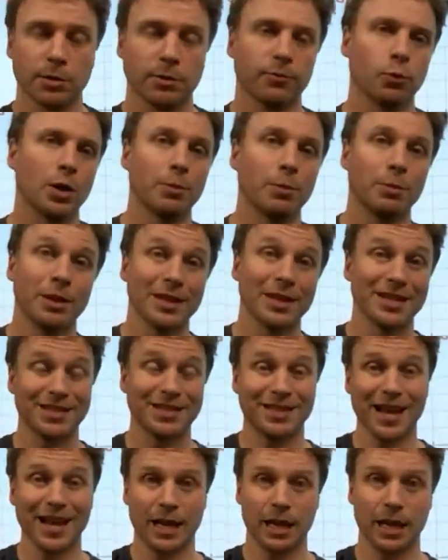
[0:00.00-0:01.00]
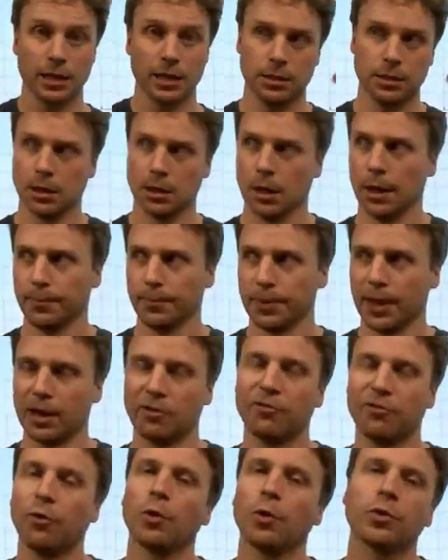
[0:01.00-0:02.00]
When I'm in the second and
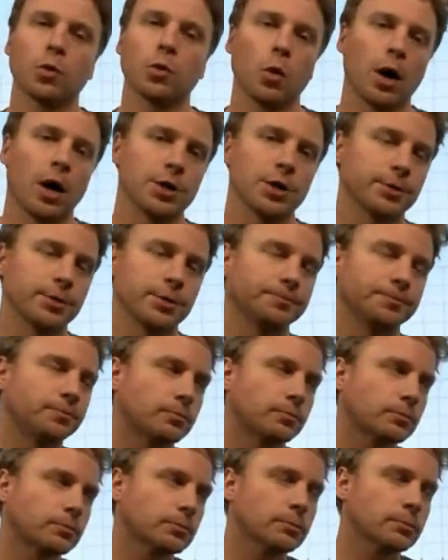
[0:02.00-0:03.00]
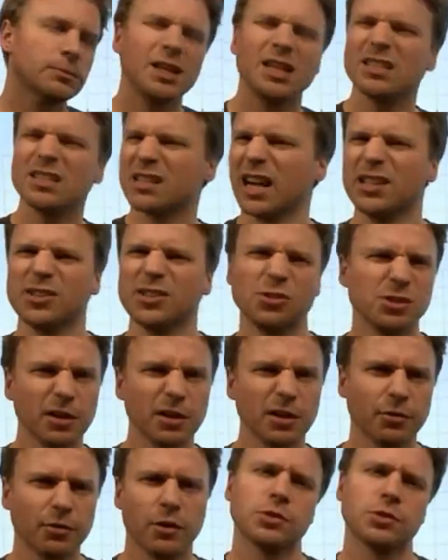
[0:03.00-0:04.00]
fourth quadrant, signs are
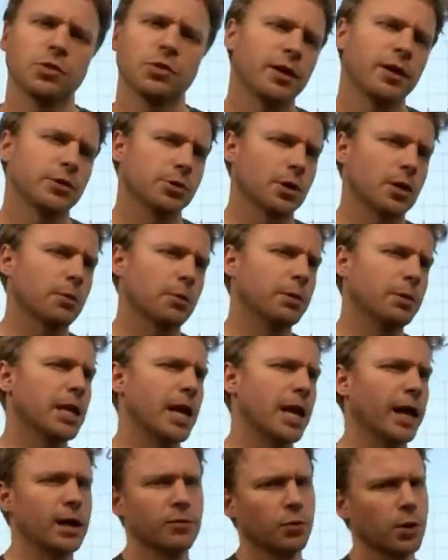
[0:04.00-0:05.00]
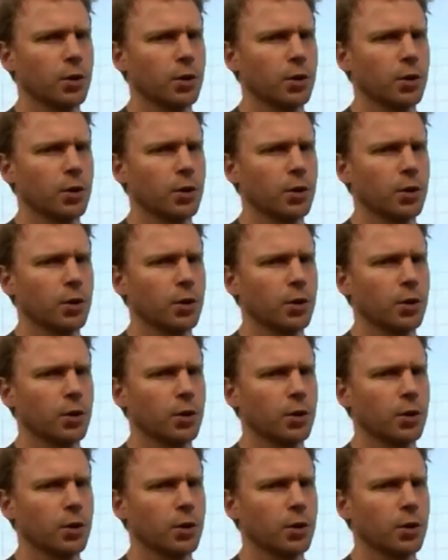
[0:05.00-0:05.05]
different, so things are going to be negative when I do